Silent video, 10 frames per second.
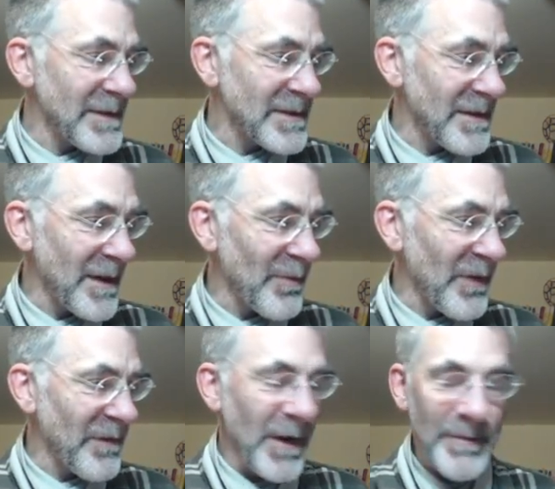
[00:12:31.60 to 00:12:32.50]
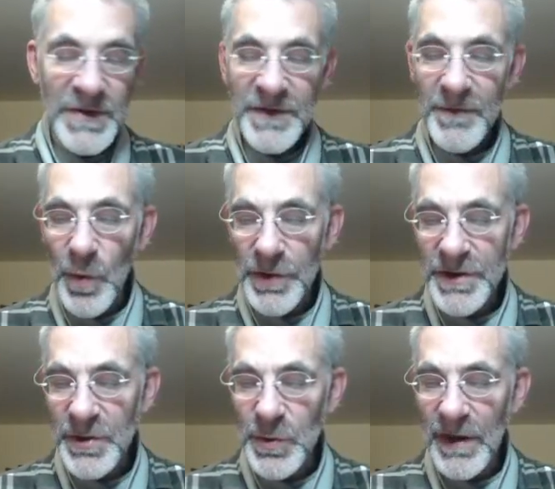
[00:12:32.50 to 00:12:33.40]
number of numbers from 1
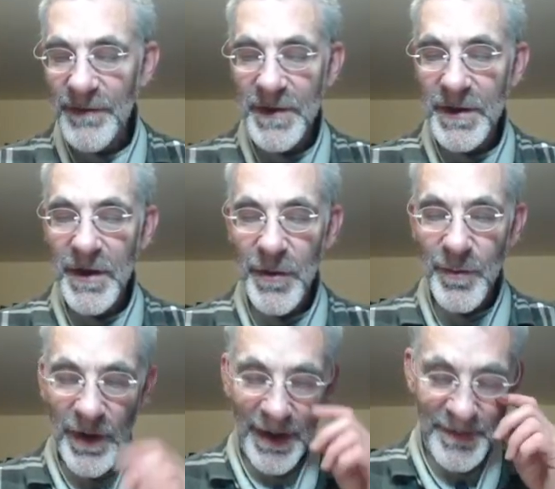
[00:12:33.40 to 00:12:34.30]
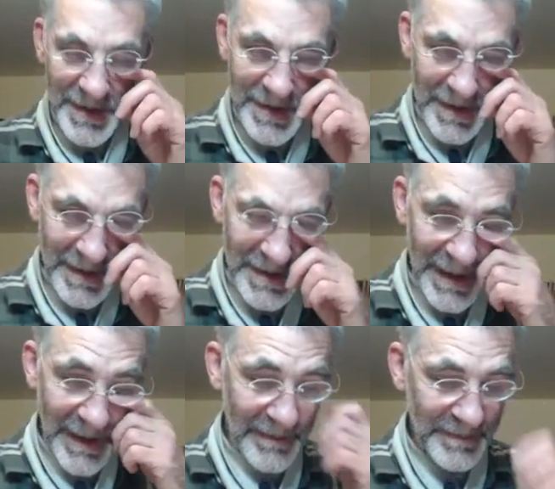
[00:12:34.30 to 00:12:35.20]
to 12 that are coprimed to 13.